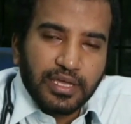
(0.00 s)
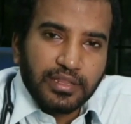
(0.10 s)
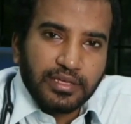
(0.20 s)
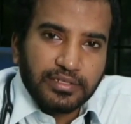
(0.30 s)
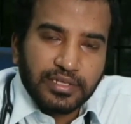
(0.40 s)

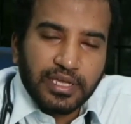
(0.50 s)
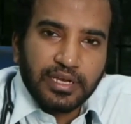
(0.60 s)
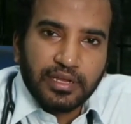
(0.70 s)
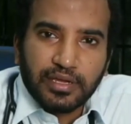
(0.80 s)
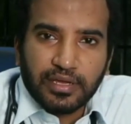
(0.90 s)

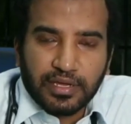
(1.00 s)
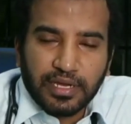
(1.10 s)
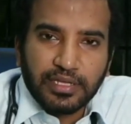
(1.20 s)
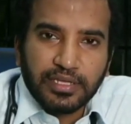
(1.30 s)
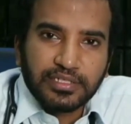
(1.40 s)
the
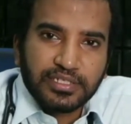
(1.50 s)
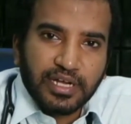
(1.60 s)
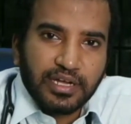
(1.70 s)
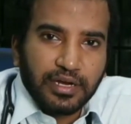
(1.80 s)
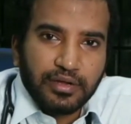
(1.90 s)
kidney gets
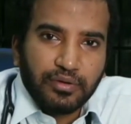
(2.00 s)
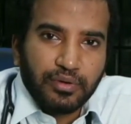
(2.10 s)
shrunken.